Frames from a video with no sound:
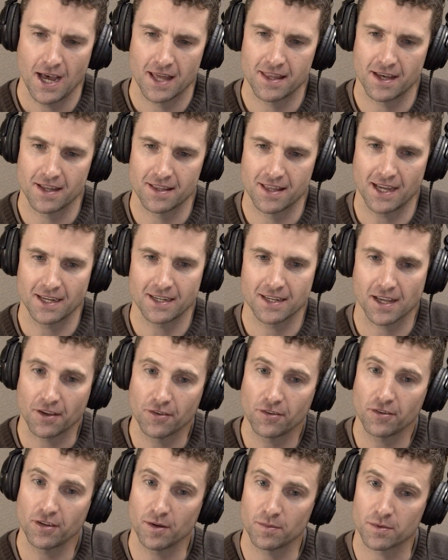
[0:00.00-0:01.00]
th- that
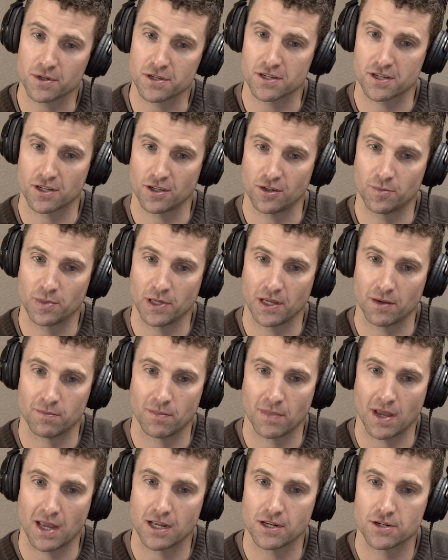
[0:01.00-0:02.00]
does seem to still be a
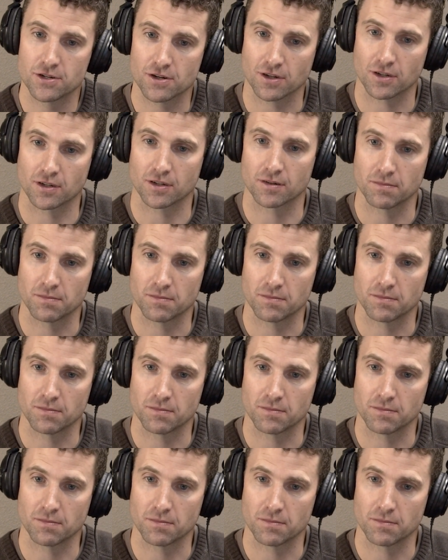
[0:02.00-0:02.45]
major